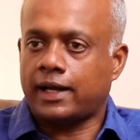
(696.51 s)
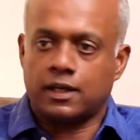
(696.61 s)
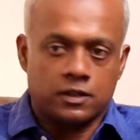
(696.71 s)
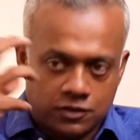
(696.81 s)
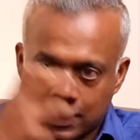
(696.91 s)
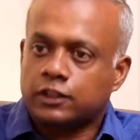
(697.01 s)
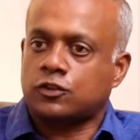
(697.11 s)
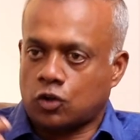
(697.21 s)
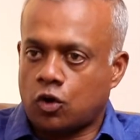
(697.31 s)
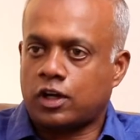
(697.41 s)
I
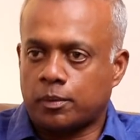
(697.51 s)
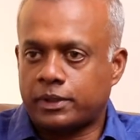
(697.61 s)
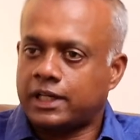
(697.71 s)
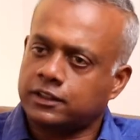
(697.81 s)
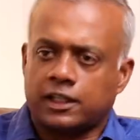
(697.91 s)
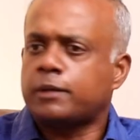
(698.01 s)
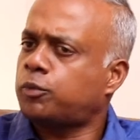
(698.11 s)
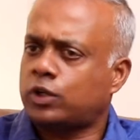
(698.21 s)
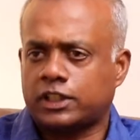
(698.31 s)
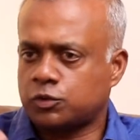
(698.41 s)
understand the song completely. Talli
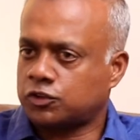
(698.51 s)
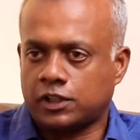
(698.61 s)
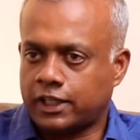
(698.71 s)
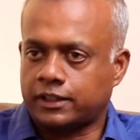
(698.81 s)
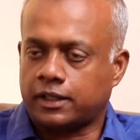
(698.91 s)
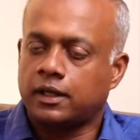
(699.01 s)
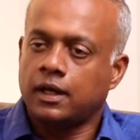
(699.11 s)
Pogade was written like that.